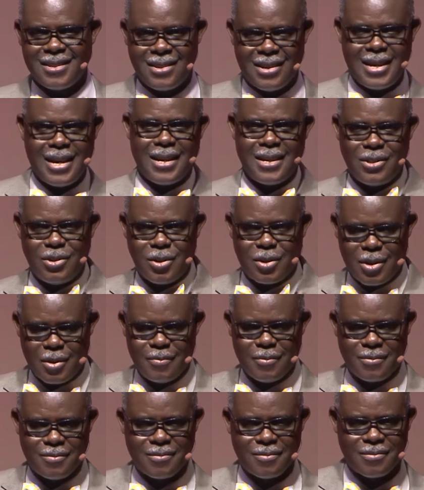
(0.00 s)
Yeah, you
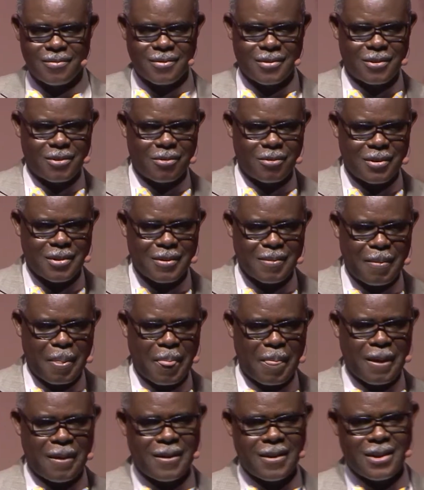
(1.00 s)
come.
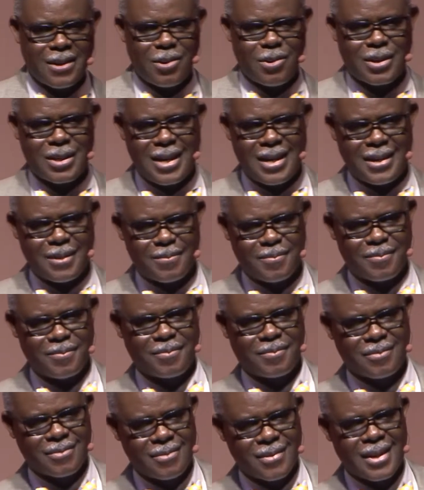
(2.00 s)
Okay.
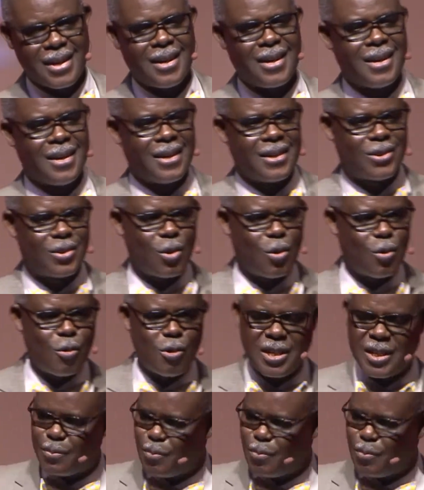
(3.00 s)
So who is